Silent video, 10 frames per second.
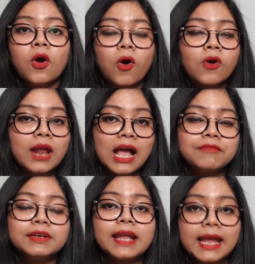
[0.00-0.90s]
or
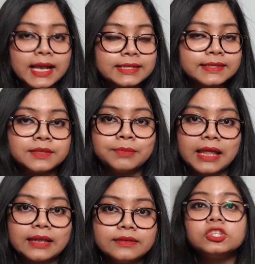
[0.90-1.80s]
have an exit
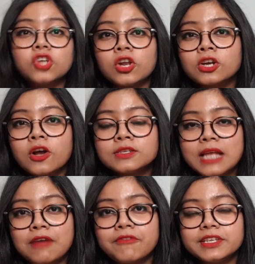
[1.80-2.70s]
plan. Dollar cost
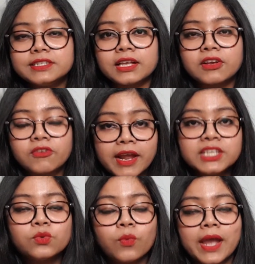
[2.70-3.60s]
average is a
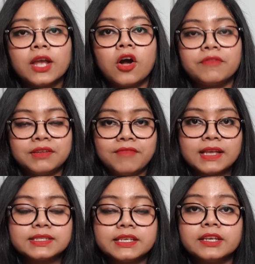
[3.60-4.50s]
great way of
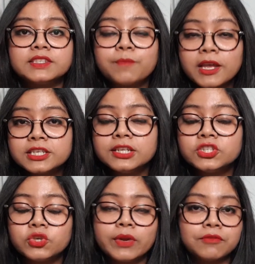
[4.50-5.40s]
investing, especially
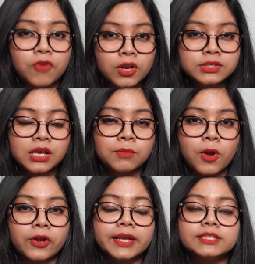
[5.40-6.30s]
during volatile
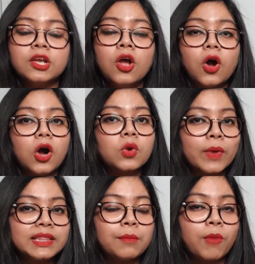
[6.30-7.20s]
market or
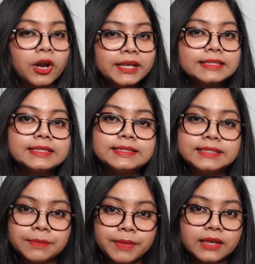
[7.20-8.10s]
when the market is
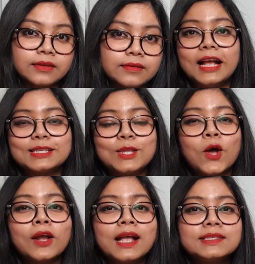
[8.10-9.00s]
dipping. As
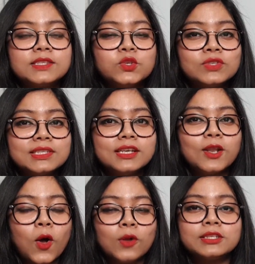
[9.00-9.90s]
long as you still
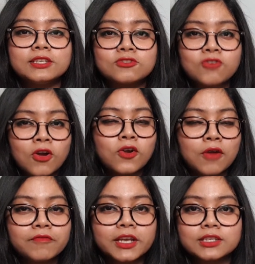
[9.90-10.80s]
hold a strong
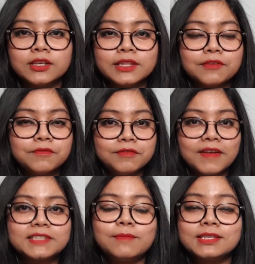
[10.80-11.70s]
conviction in the
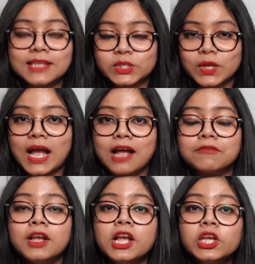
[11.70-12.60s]
investments that you
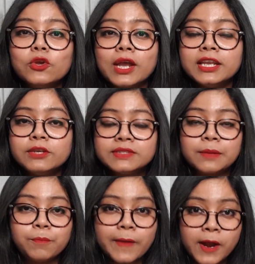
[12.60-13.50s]
have, you can use a
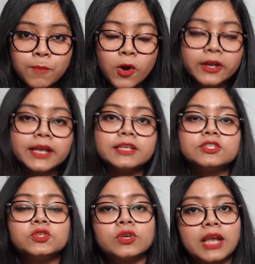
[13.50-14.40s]
bear
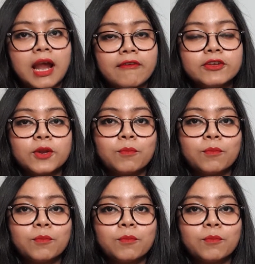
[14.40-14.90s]
market to carry on